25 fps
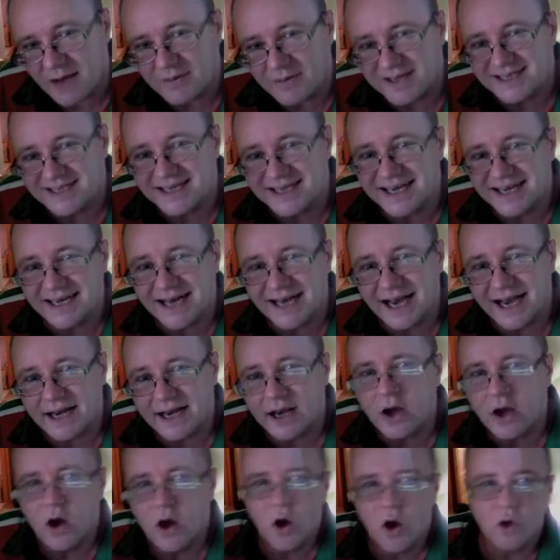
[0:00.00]
but TNA
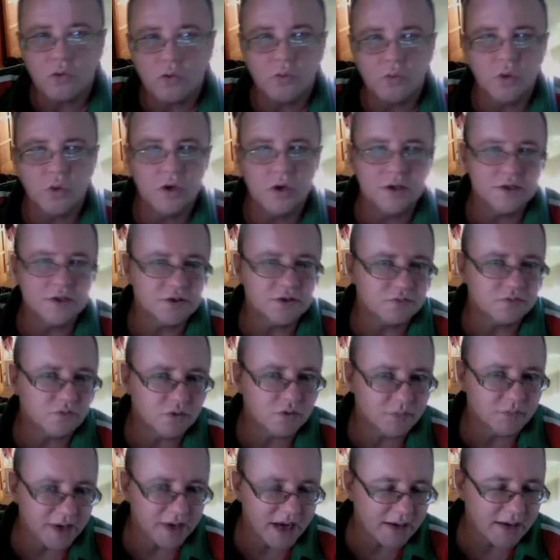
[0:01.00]

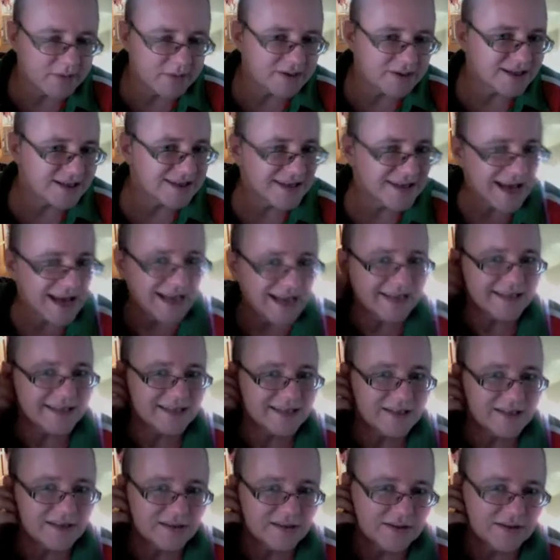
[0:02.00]
would be able to sell it
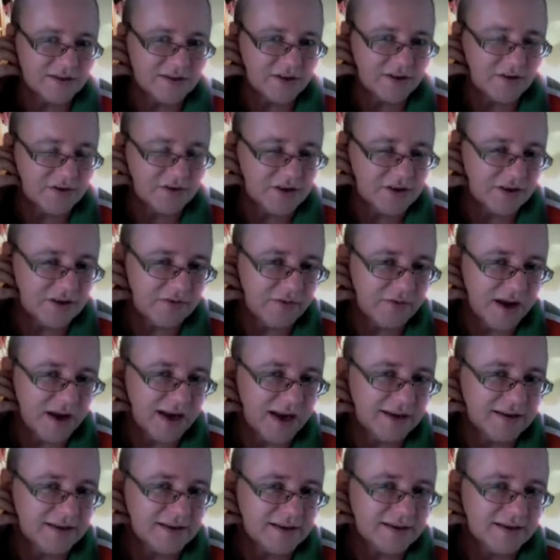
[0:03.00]
to the
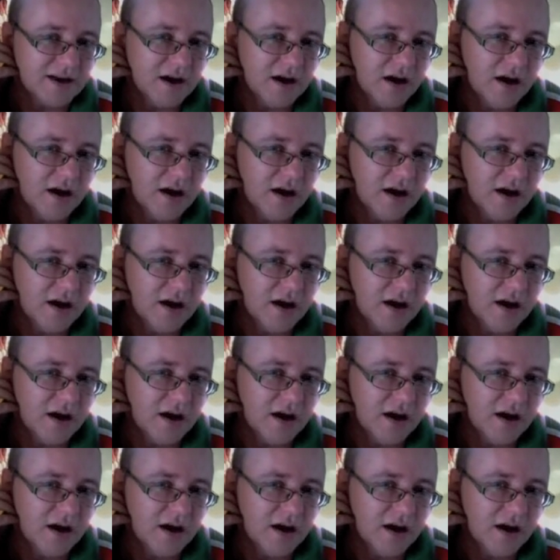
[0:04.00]
fans.